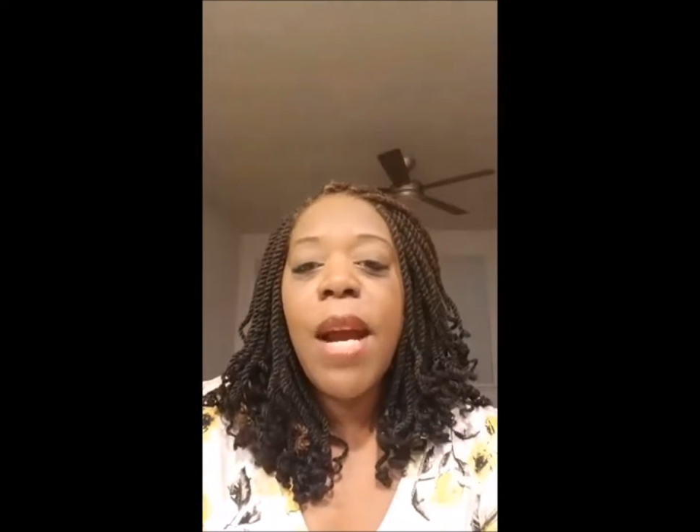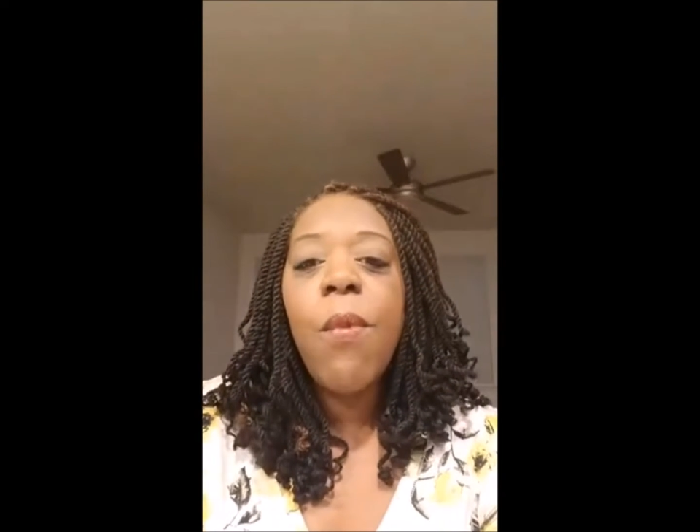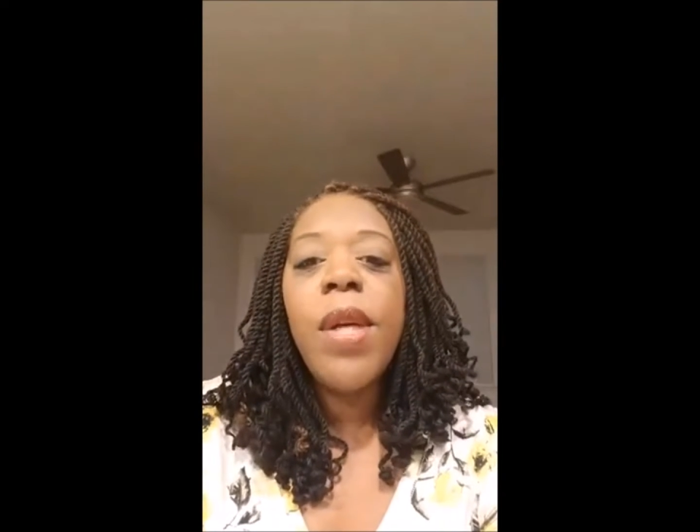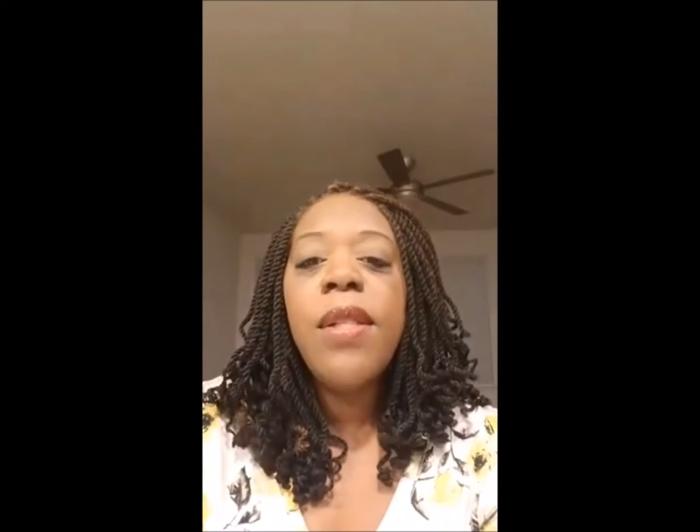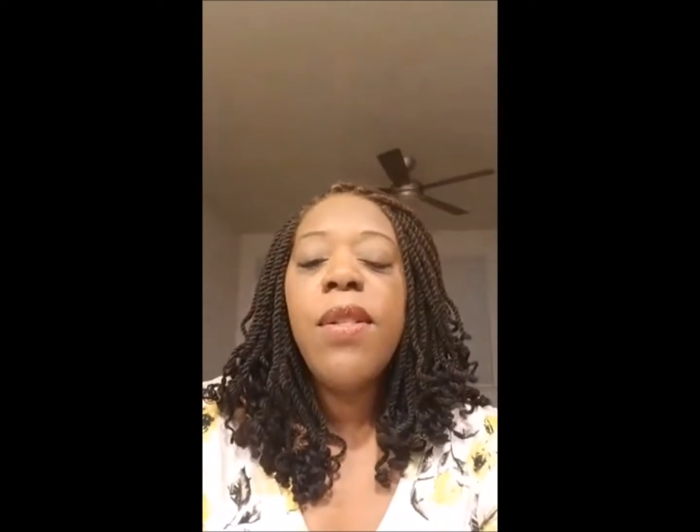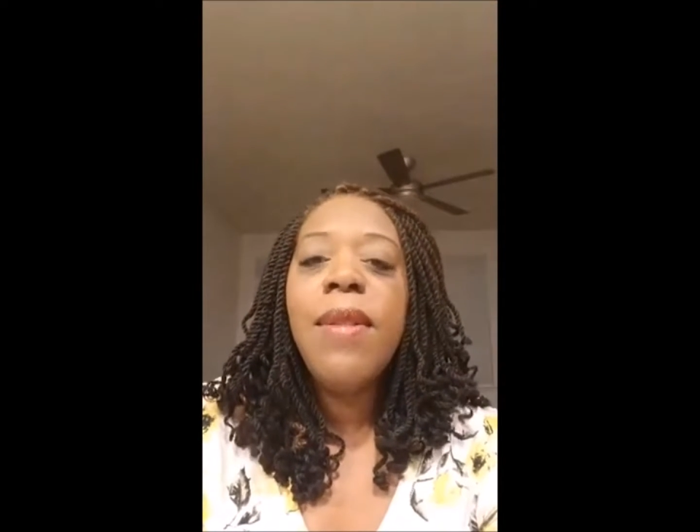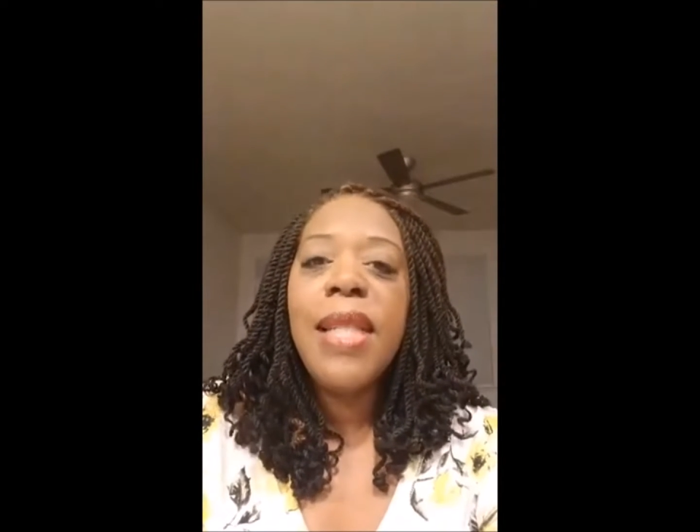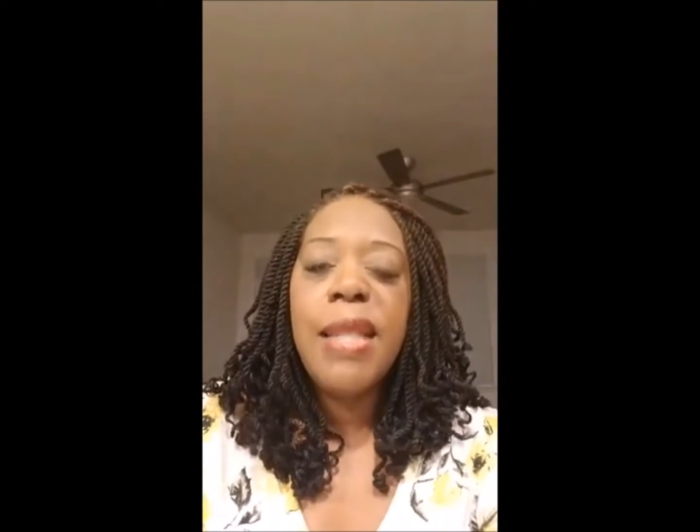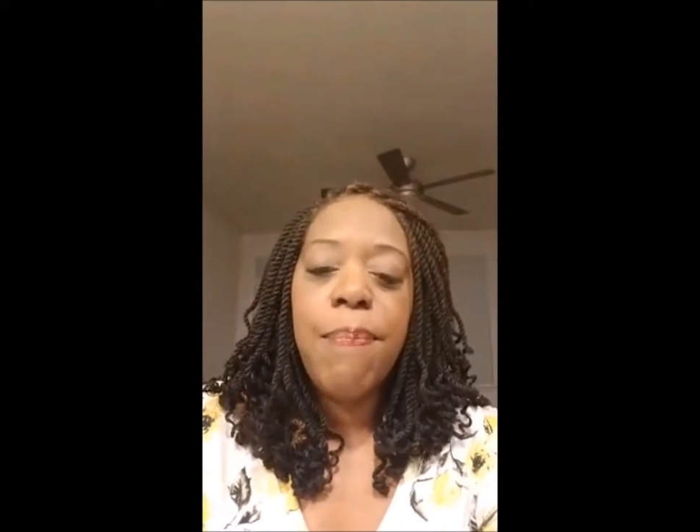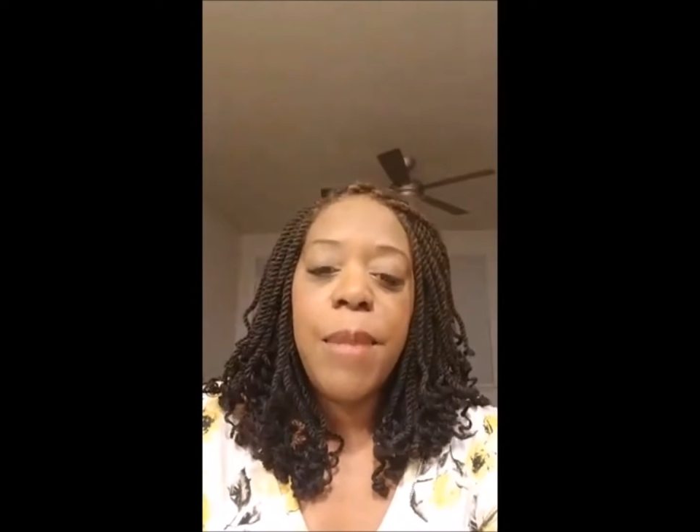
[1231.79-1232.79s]
I wanted to
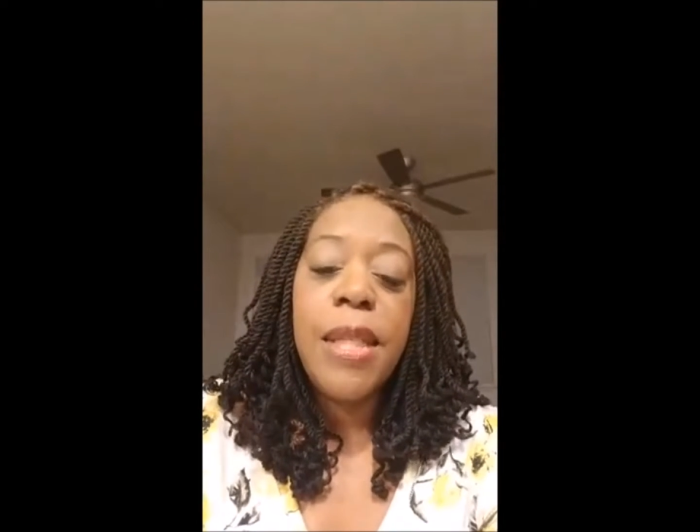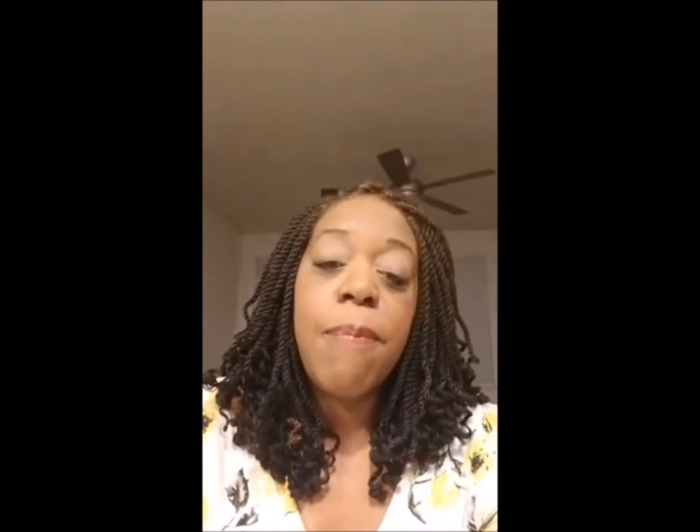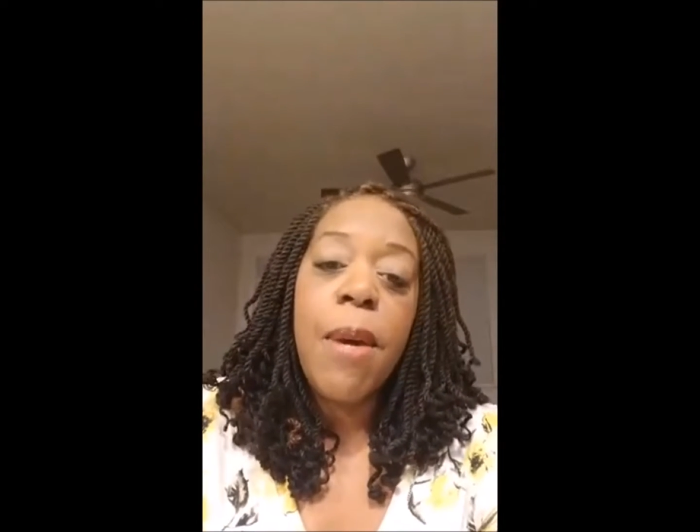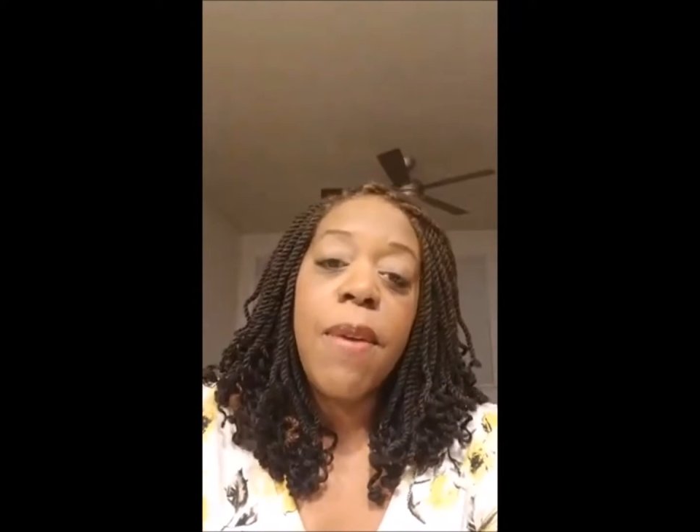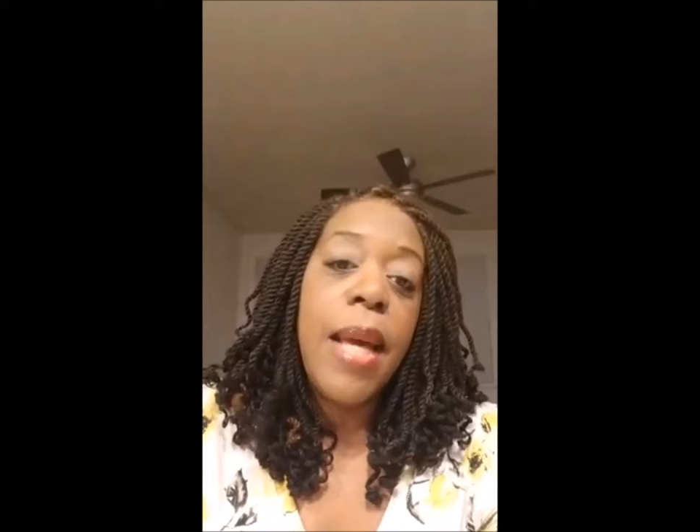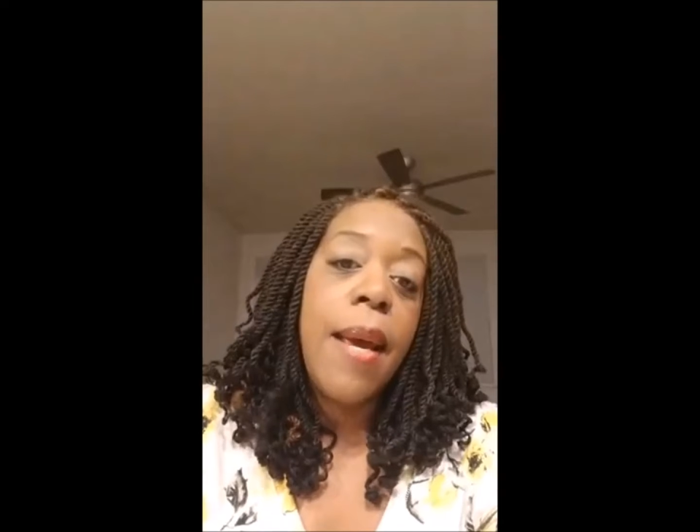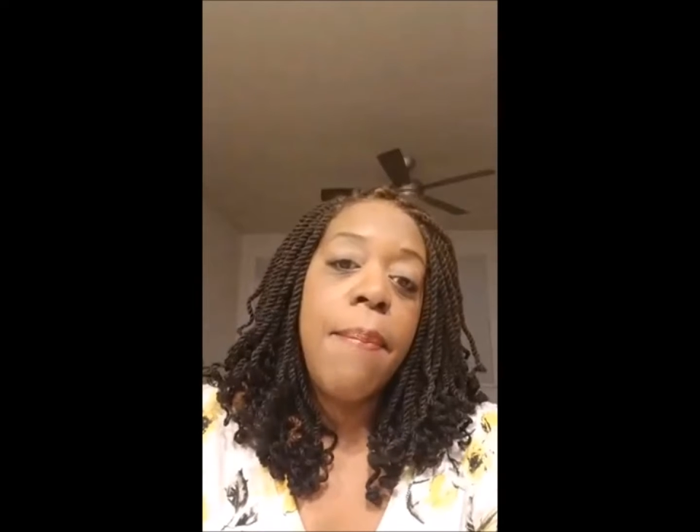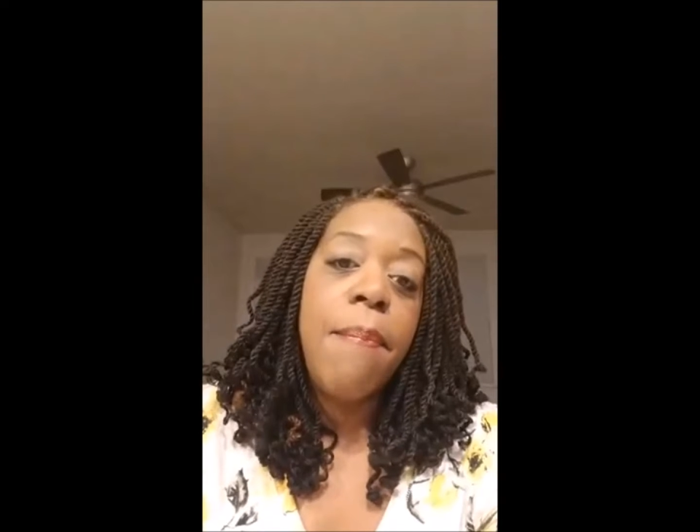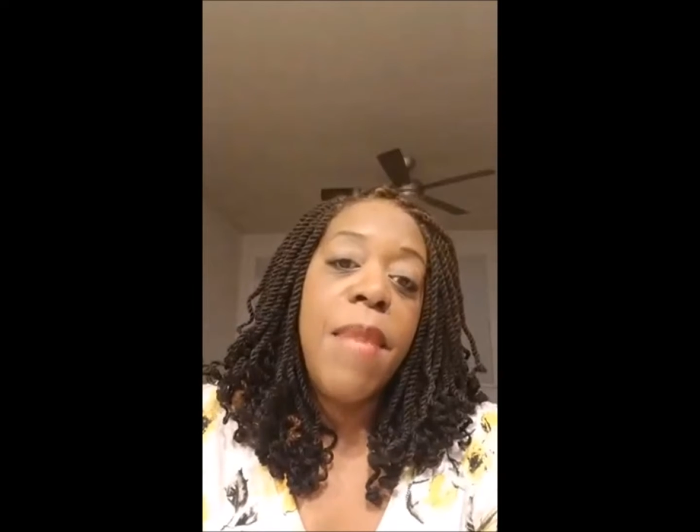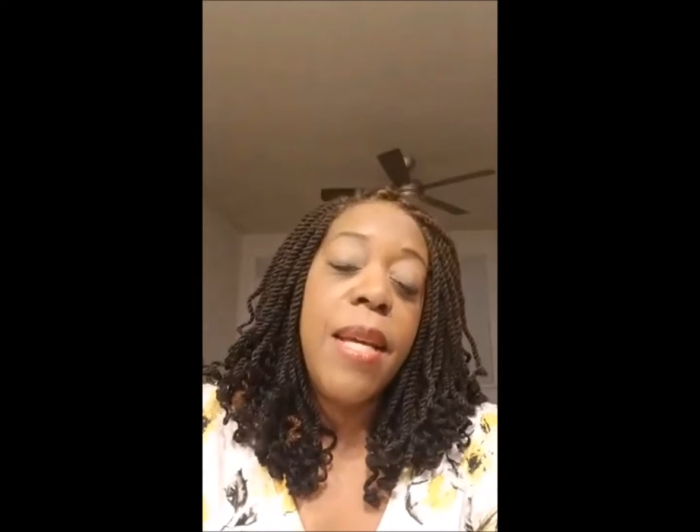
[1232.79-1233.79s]
dispel
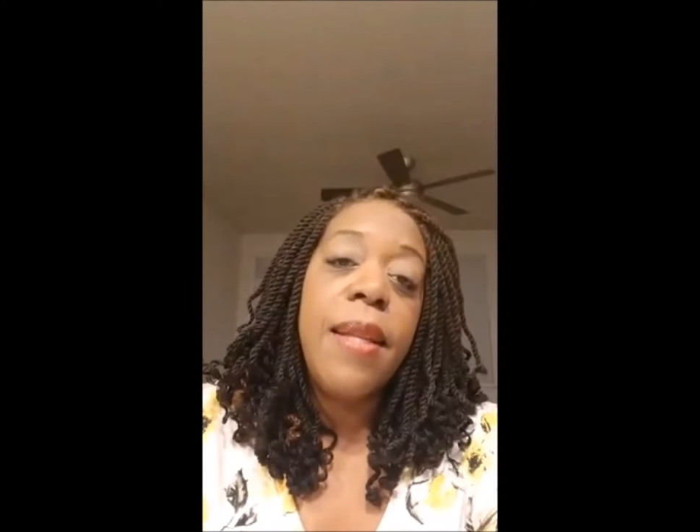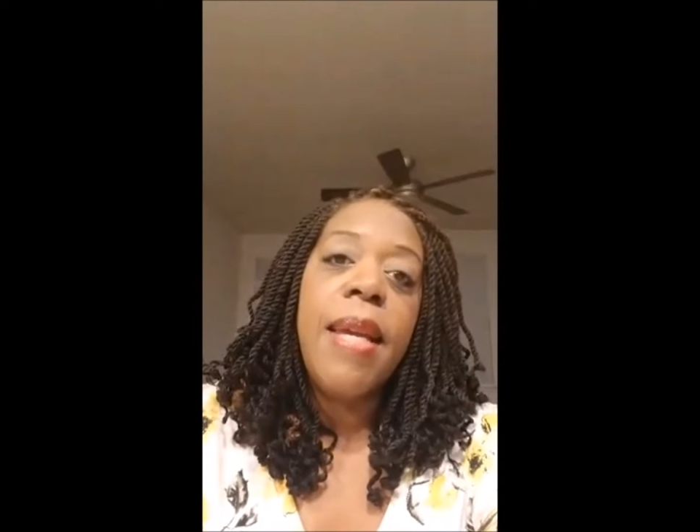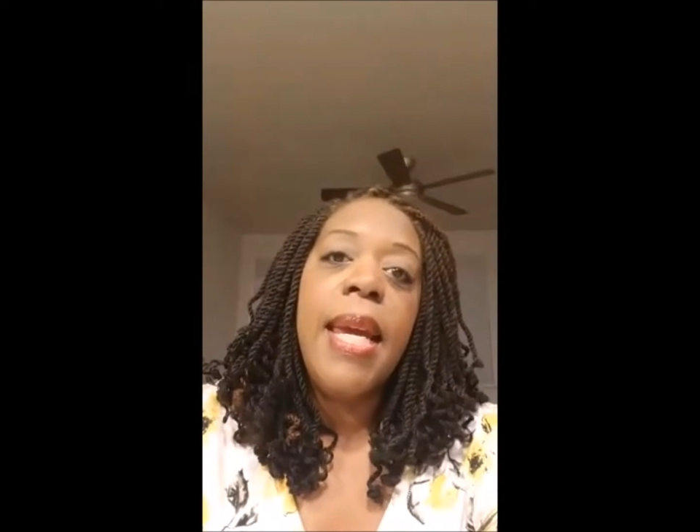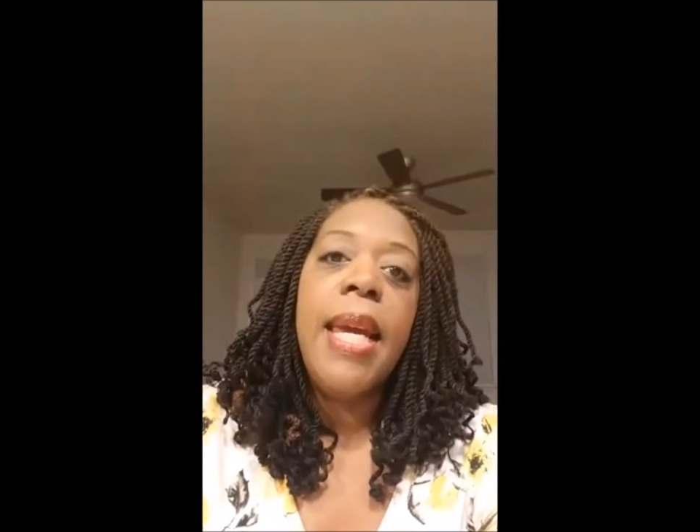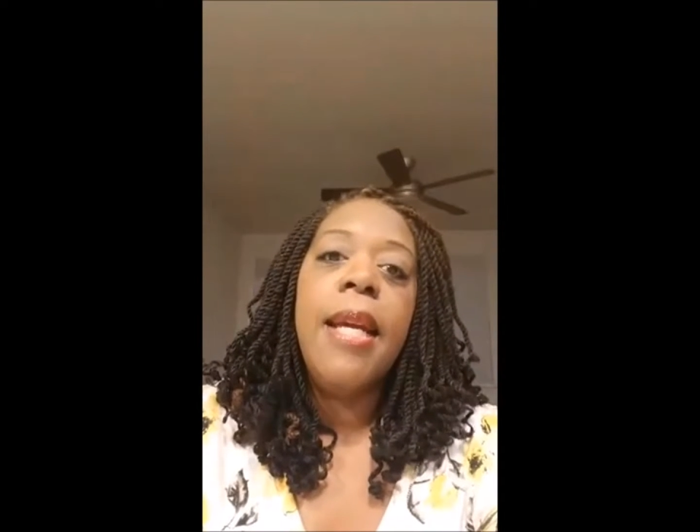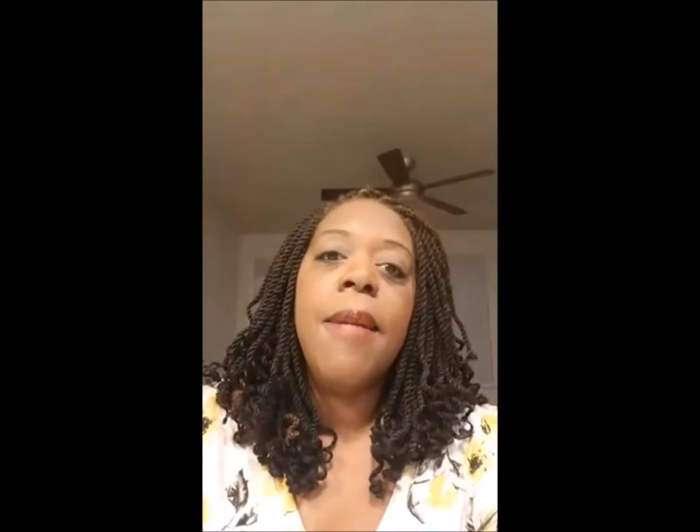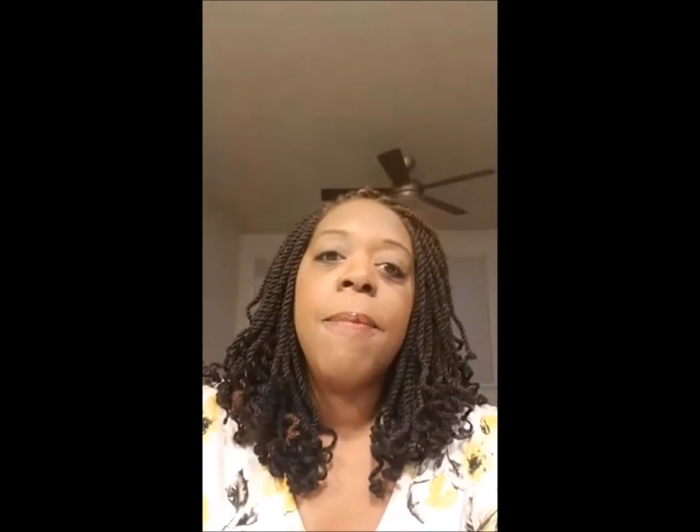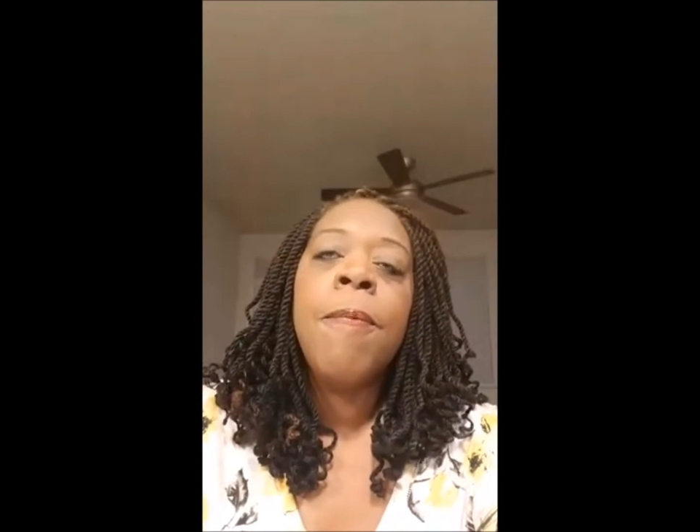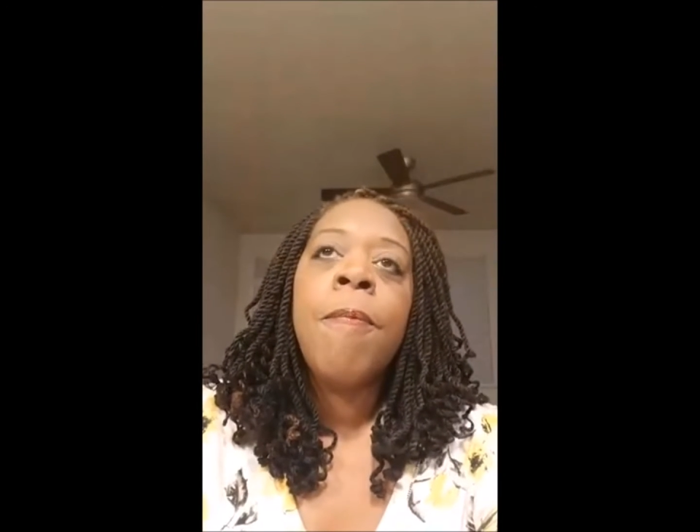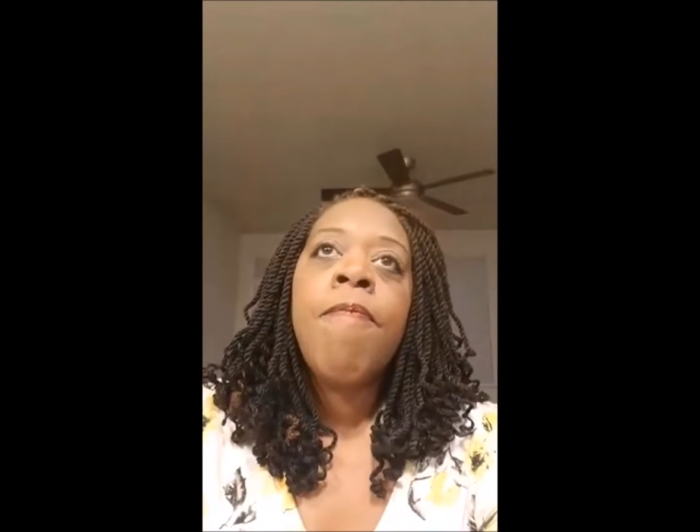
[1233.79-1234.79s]
that myth and